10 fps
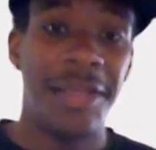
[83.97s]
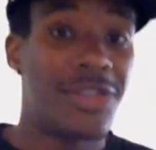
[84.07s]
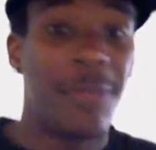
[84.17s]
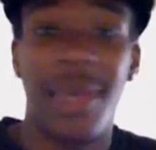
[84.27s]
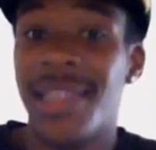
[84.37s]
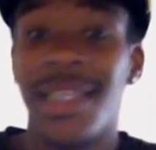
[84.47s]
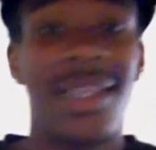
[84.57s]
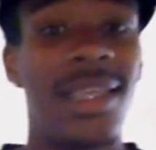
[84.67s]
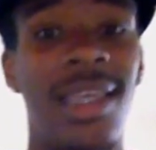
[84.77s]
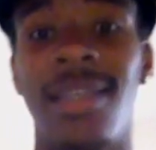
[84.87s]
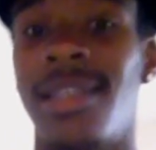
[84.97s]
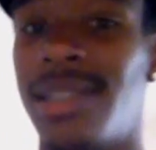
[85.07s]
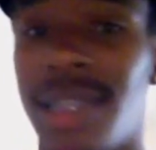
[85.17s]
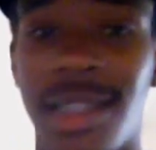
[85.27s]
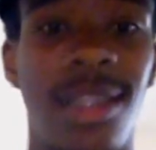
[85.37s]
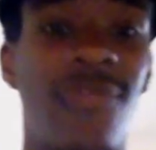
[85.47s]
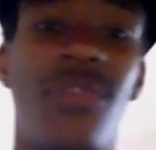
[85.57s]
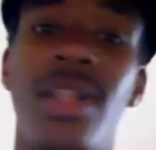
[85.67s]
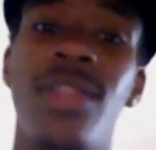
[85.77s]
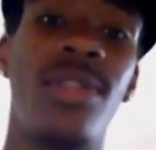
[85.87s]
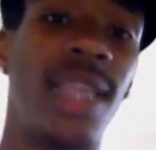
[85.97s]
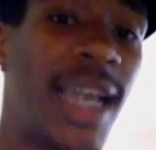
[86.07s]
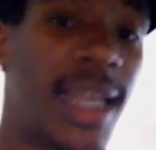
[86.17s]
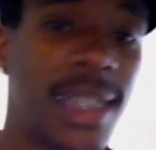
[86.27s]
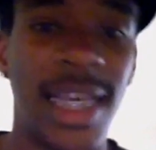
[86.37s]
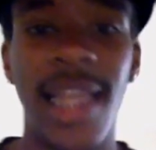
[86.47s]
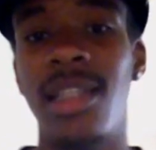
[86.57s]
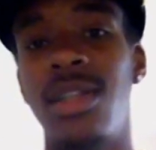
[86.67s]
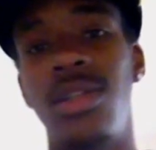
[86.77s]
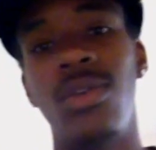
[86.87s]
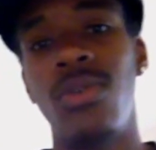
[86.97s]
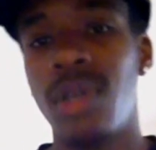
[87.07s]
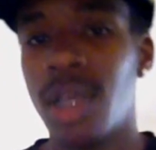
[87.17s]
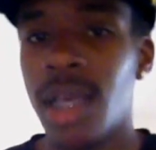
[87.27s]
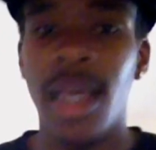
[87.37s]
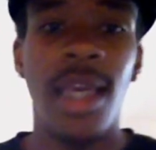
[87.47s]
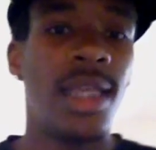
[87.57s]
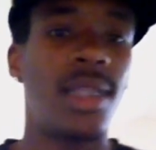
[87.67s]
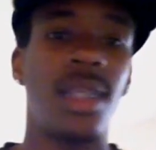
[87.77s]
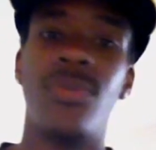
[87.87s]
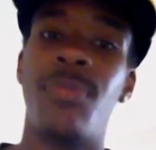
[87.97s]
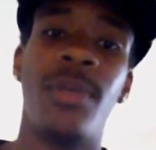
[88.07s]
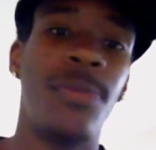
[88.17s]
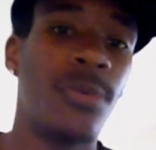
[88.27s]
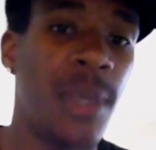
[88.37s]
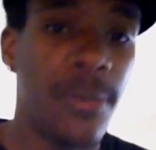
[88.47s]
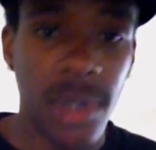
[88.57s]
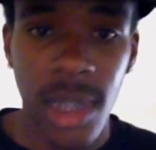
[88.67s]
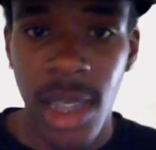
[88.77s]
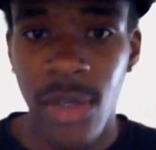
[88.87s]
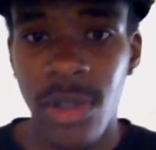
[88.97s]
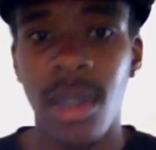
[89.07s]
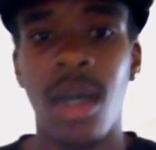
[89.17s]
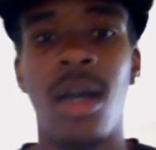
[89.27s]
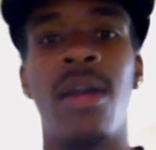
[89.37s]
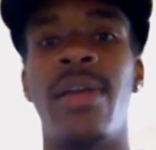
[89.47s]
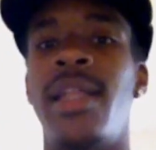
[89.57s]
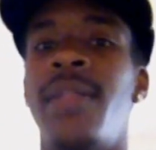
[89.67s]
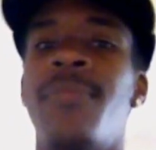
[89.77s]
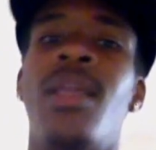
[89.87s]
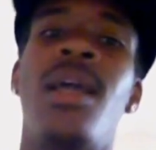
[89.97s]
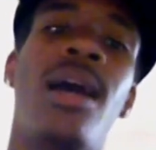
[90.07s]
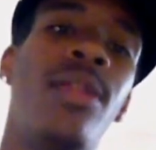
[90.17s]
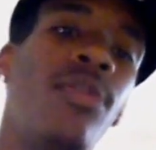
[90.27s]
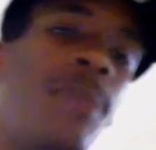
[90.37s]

So basically, this is just a fun little thing I decided to do, see what people's skills are, and other